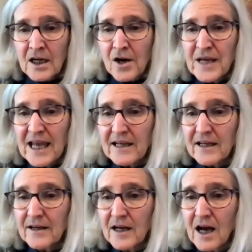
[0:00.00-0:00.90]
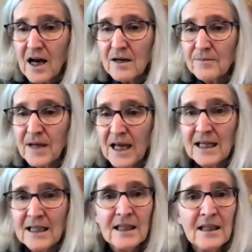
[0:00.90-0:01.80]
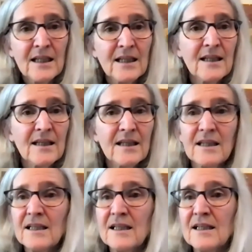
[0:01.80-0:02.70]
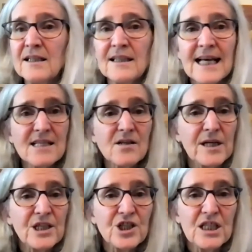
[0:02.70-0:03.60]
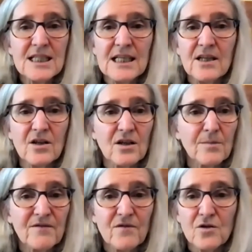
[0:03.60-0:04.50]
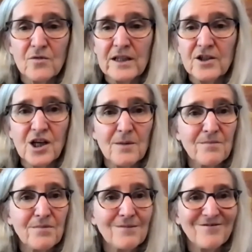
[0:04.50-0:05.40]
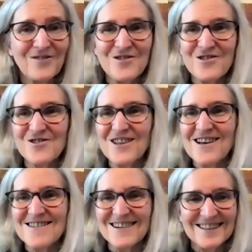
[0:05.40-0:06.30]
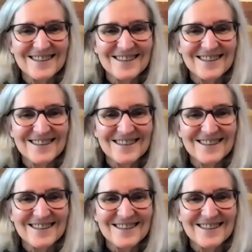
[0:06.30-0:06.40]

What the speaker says: Okay, any last questions here before we jump further along?